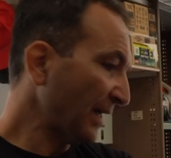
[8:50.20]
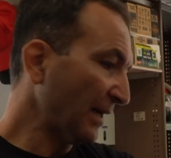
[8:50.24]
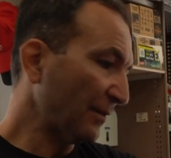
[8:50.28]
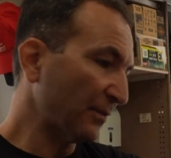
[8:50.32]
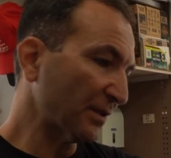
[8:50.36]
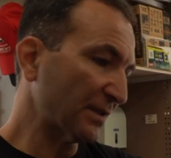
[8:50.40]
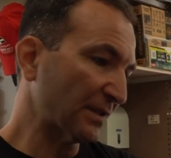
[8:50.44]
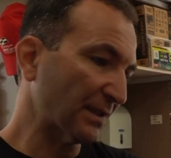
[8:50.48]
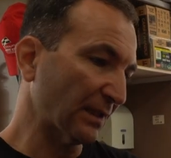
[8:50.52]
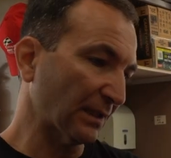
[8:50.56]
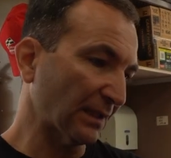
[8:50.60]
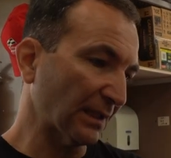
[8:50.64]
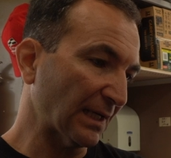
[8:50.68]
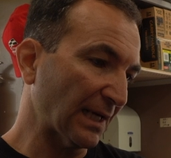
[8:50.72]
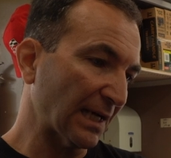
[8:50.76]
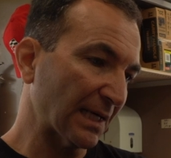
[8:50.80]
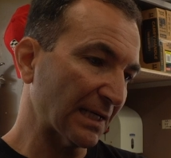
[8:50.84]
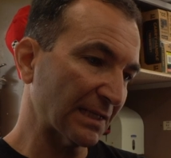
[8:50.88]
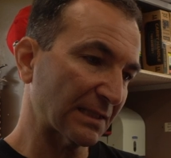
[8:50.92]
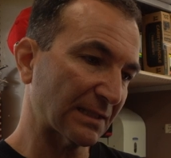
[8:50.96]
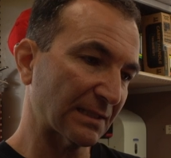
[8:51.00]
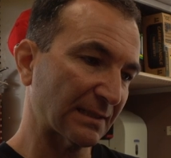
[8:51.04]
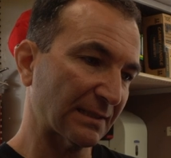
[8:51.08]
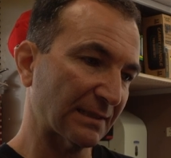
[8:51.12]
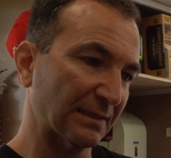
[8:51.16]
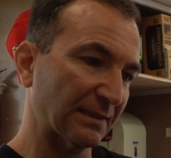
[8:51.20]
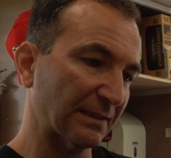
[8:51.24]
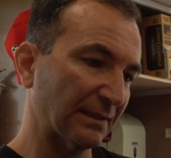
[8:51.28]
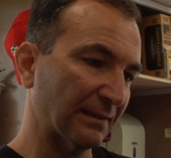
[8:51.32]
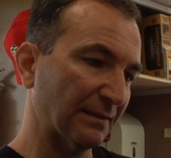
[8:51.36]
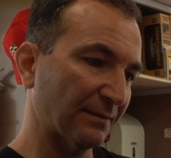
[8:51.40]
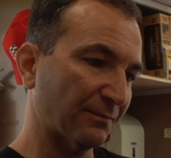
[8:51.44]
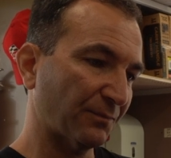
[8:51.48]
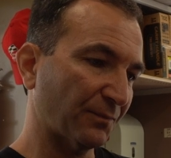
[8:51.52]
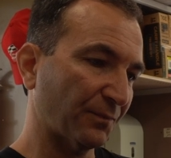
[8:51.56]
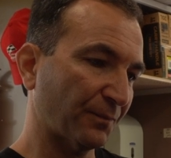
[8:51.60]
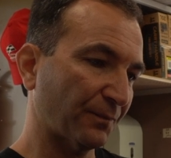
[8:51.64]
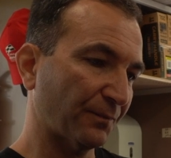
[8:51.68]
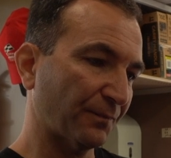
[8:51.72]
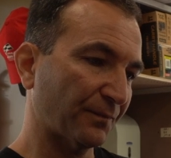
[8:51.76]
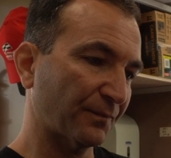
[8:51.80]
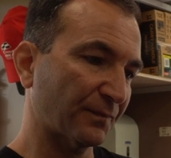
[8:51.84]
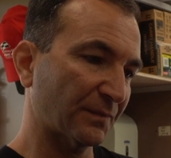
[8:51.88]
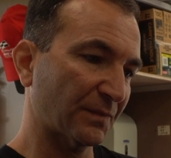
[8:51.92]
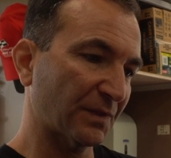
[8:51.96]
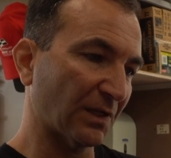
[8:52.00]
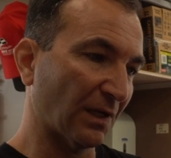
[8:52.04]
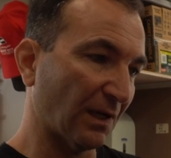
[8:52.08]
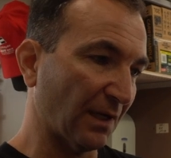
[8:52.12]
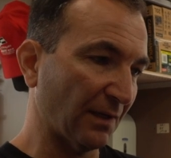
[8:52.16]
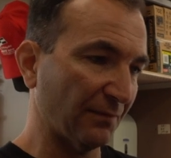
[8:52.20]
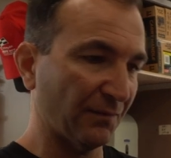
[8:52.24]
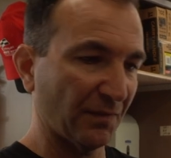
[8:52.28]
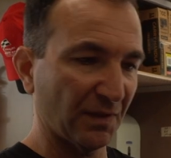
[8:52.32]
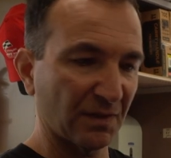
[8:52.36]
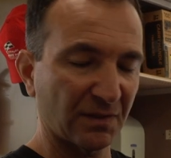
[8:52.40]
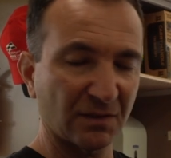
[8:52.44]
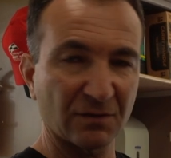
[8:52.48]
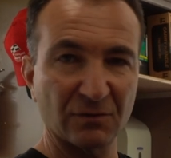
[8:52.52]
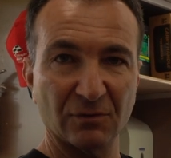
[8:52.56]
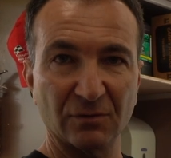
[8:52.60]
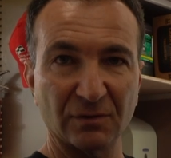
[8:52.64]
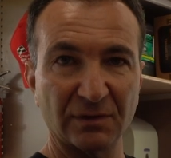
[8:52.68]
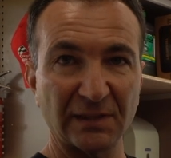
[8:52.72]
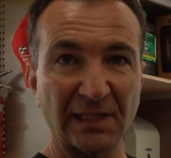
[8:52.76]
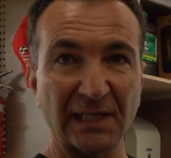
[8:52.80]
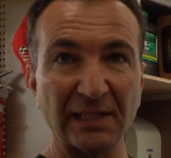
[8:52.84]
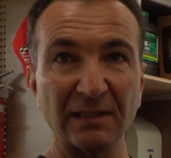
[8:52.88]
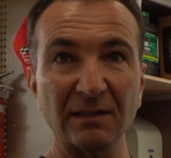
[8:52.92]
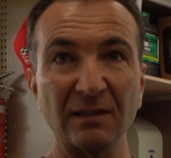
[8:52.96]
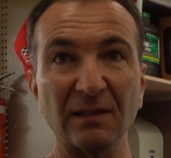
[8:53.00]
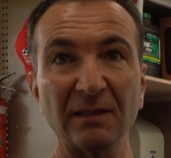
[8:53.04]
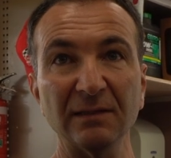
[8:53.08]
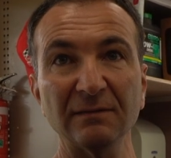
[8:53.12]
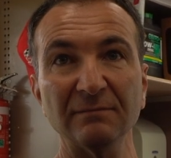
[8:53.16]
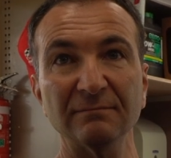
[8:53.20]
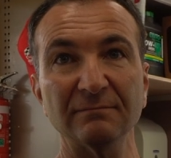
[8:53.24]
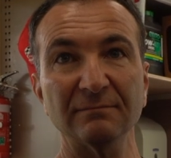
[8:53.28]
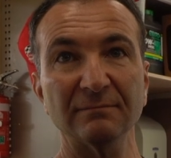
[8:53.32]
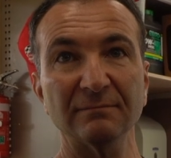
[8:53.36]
That was the last time this saw daylight,